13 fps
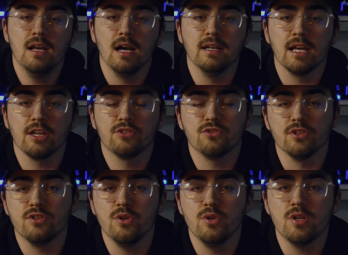an
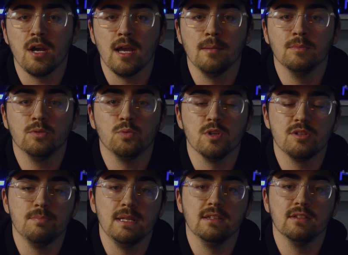extra 2 times,
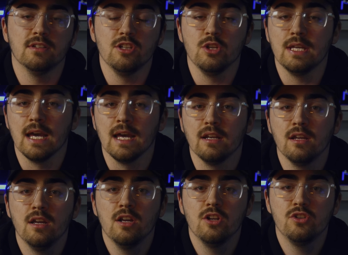which means that you get
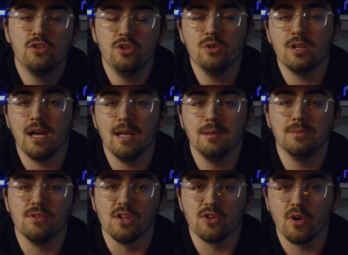2
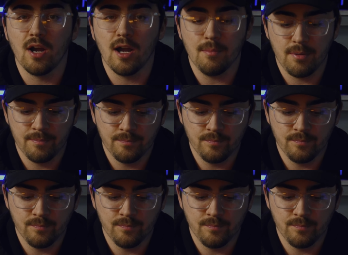times the crop,